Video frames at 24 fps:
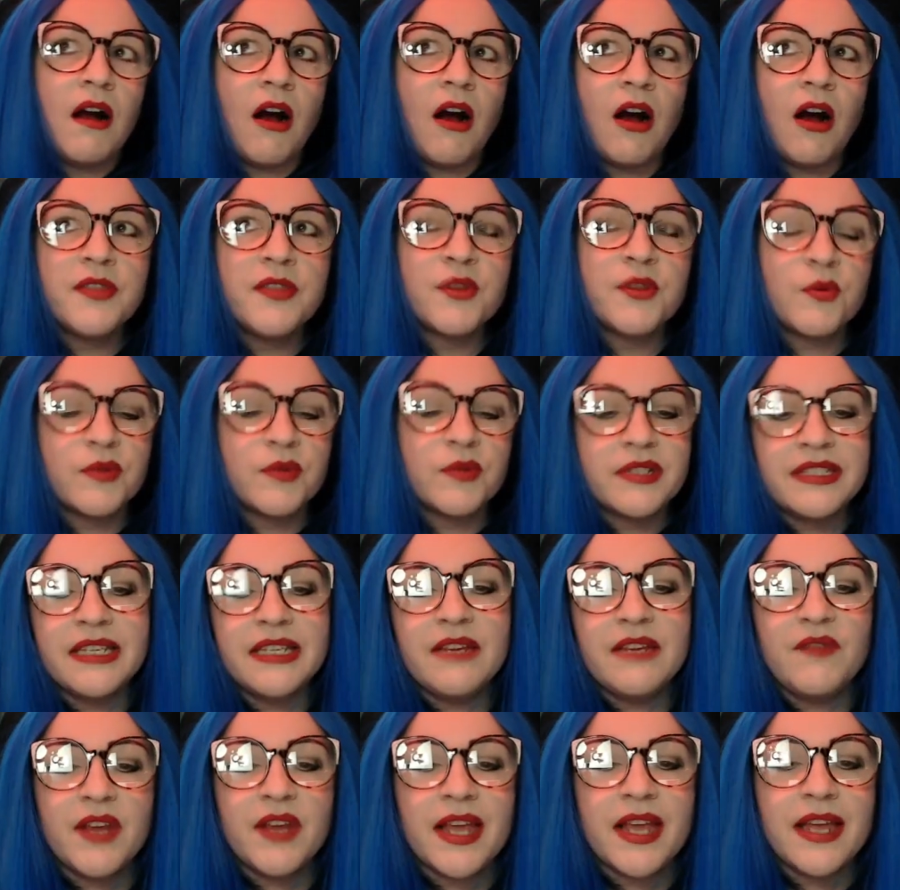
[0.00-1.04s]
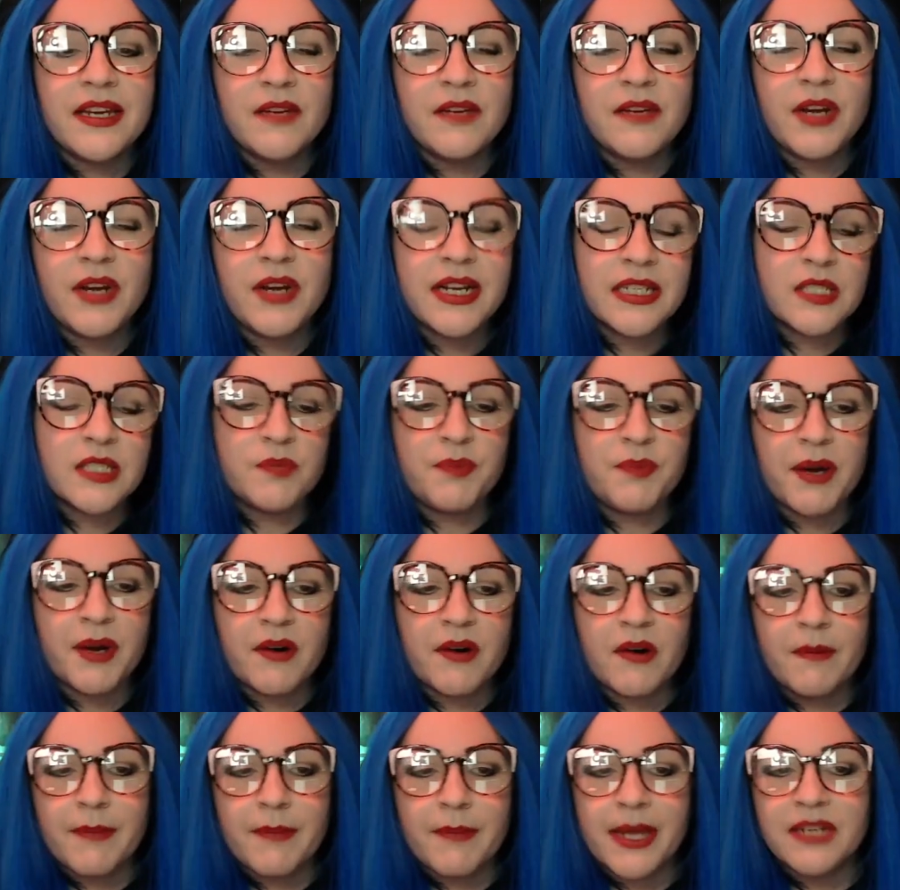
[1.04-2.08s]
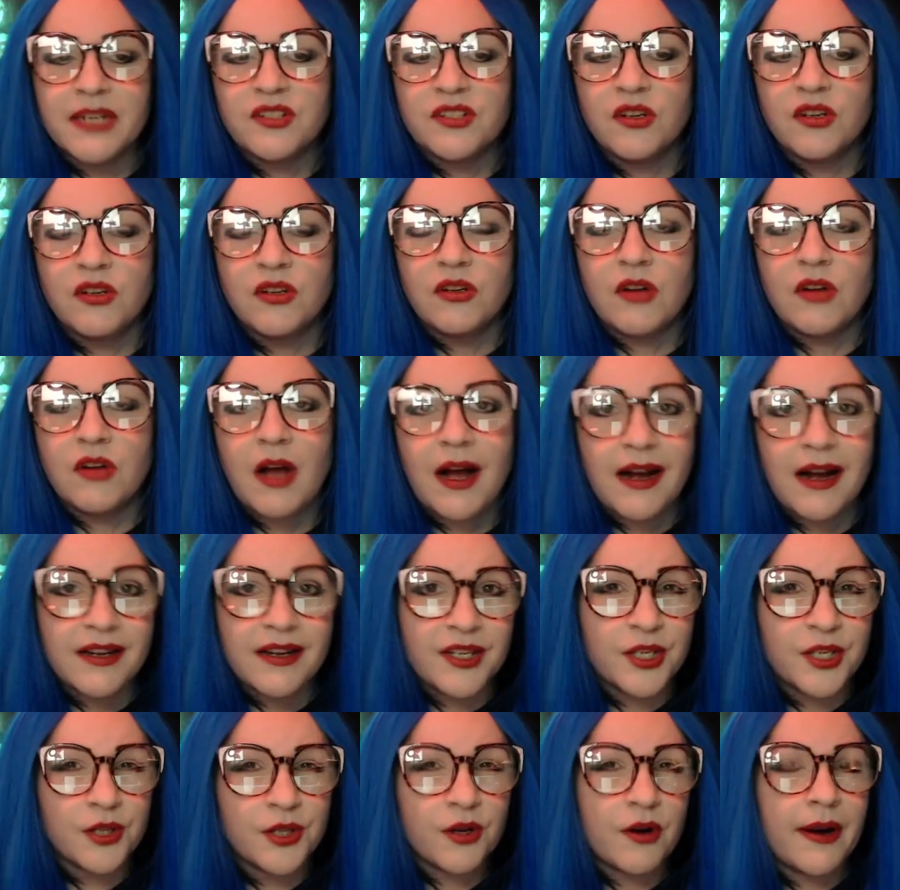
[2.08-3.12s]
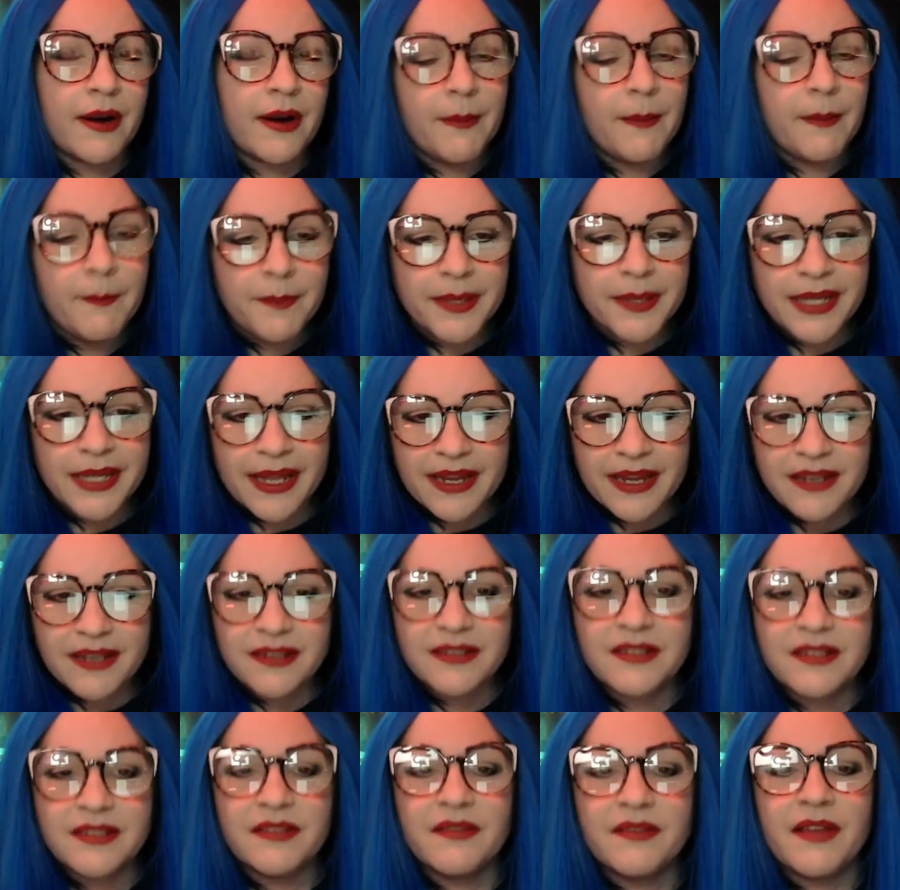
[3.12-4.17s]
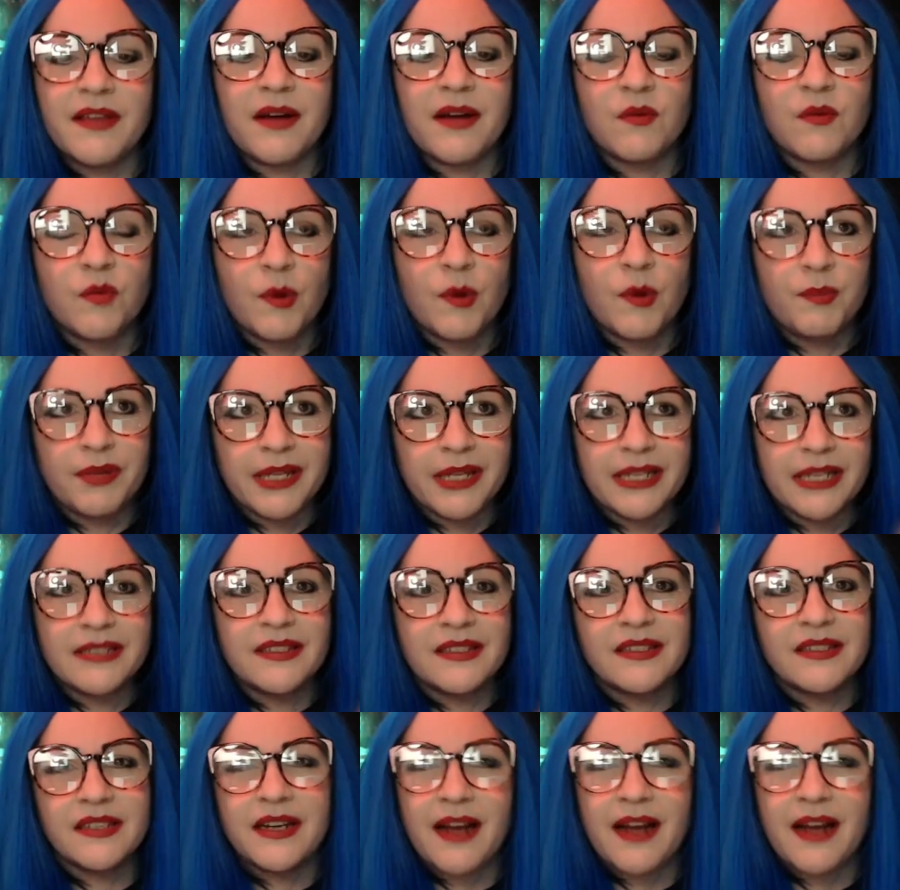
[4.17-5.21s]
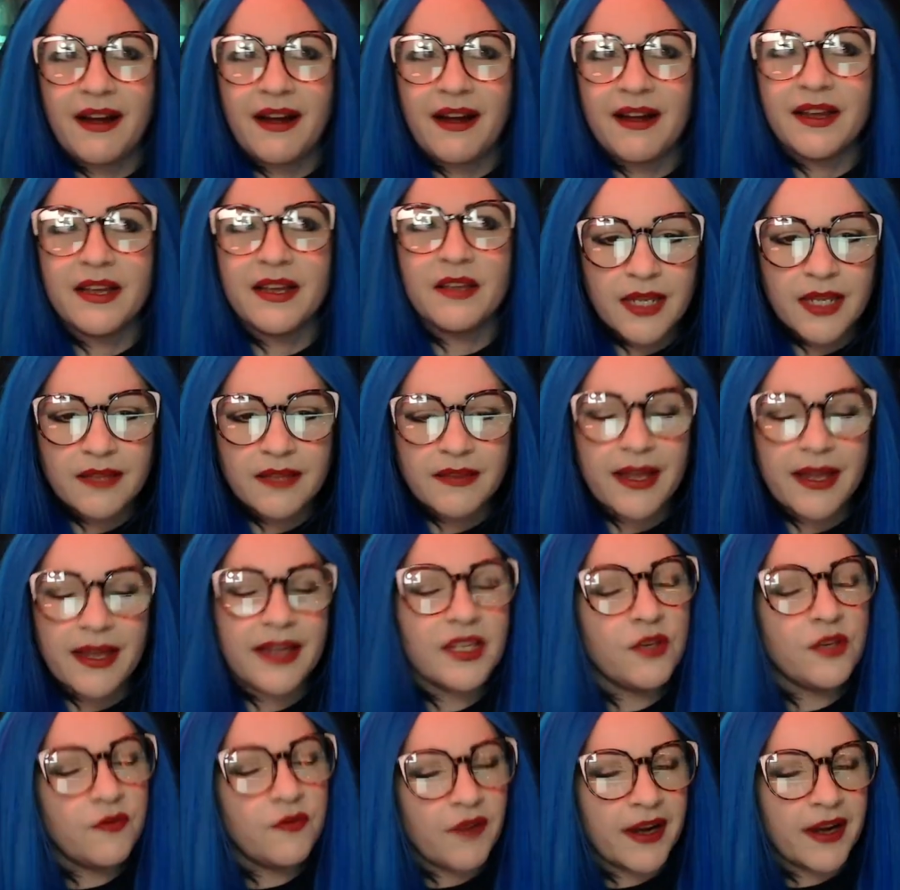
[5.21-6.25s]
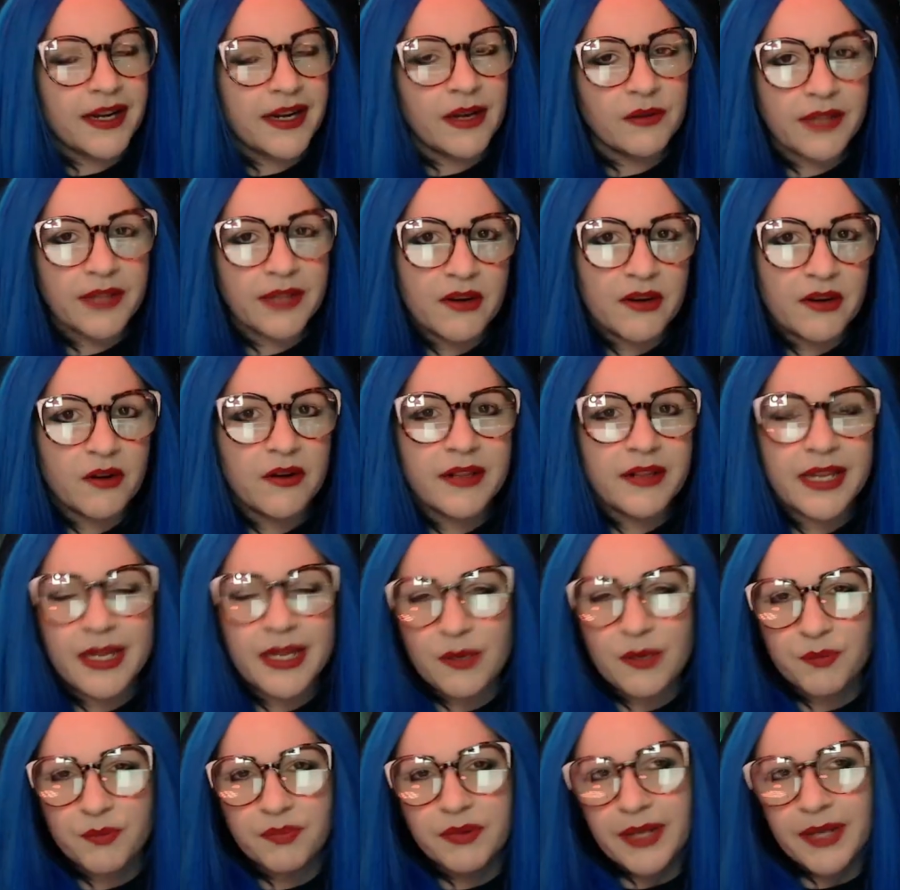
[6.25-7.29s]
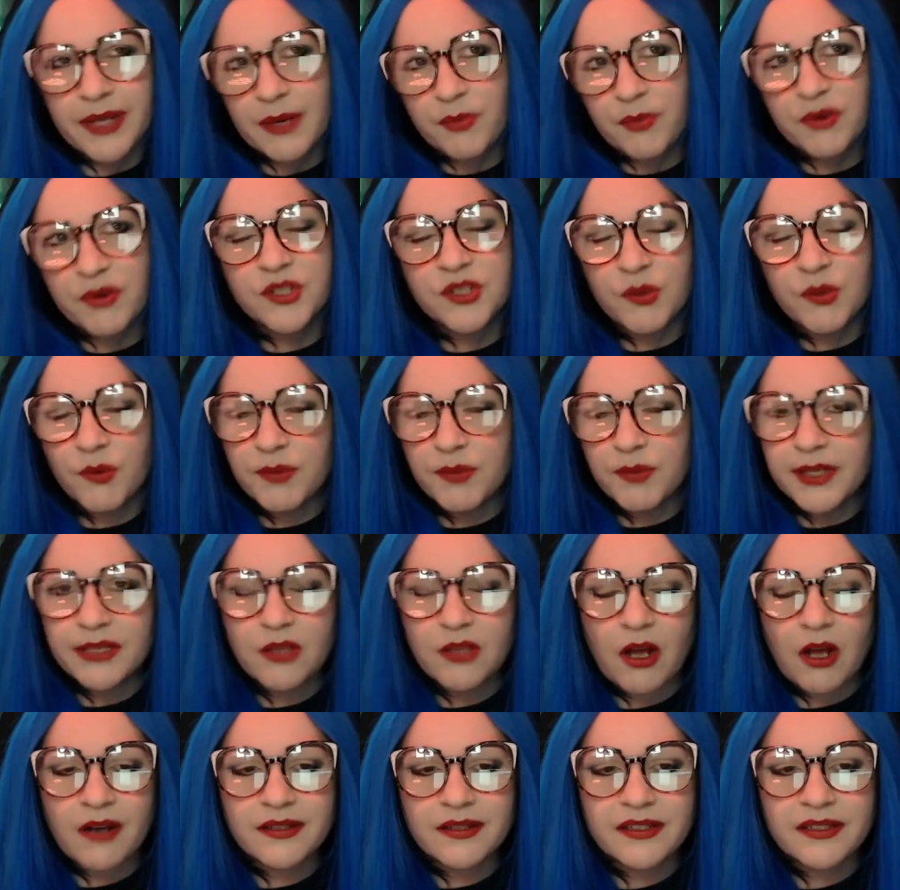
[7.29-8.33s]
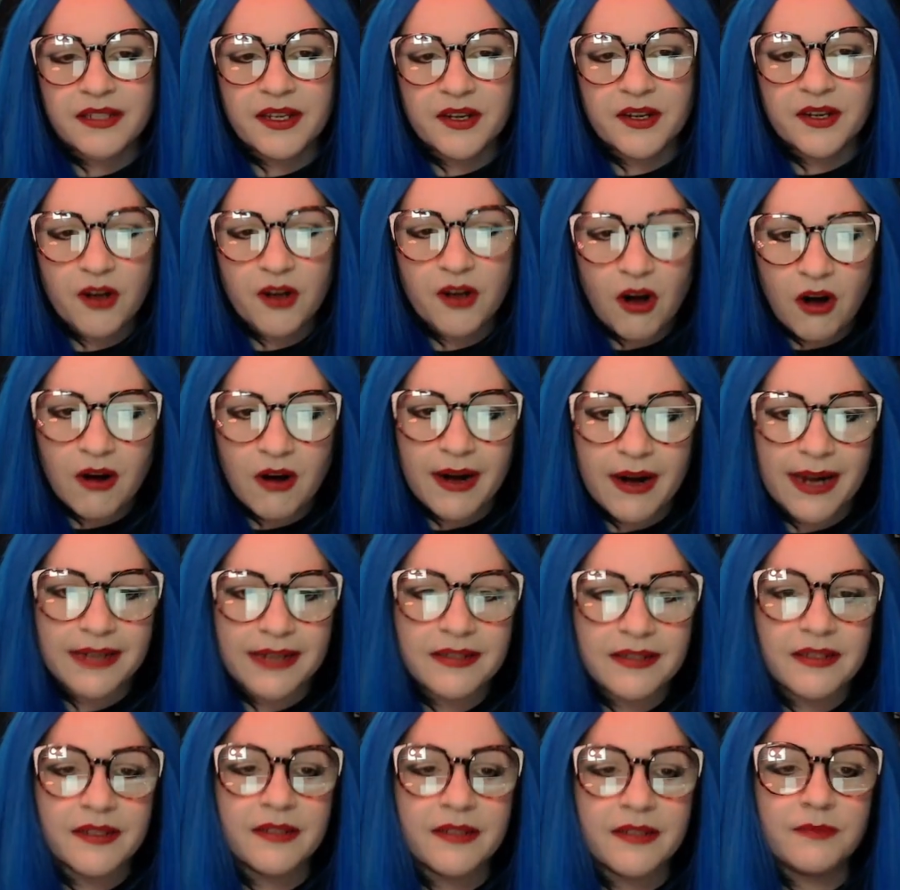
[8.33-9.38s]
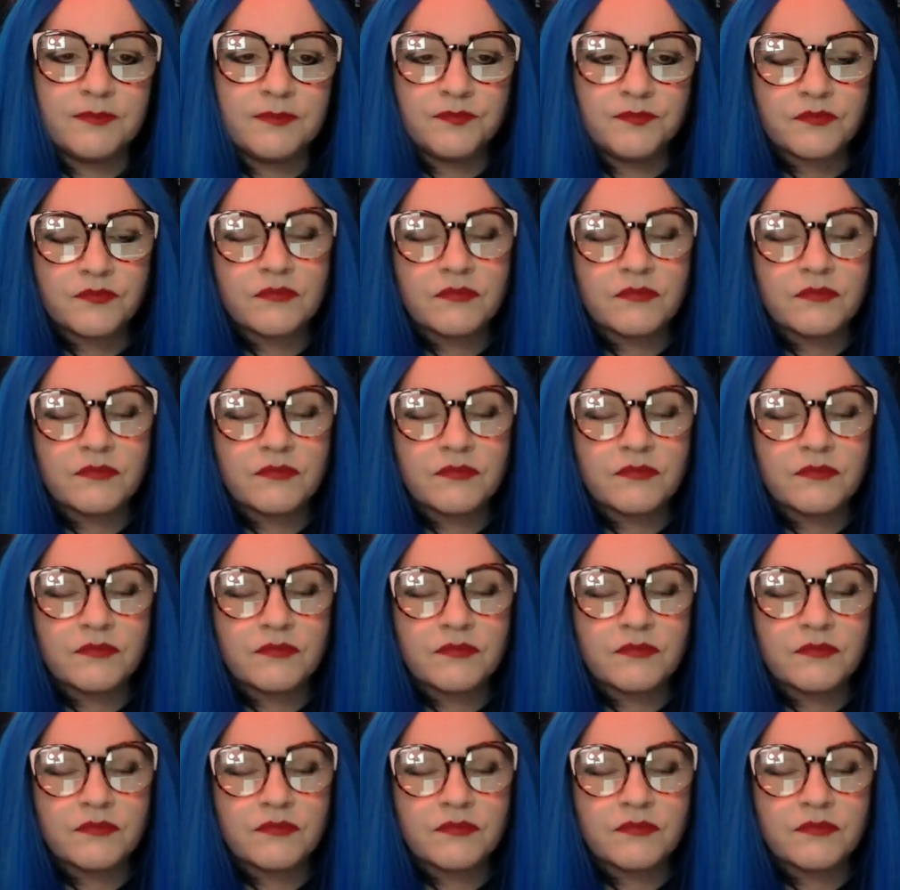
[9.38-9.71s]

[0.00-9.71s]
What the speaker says: on the receiving end of an experimental ocular implant that replaces an eye that you find out later he, like, presumably lost in a car accident.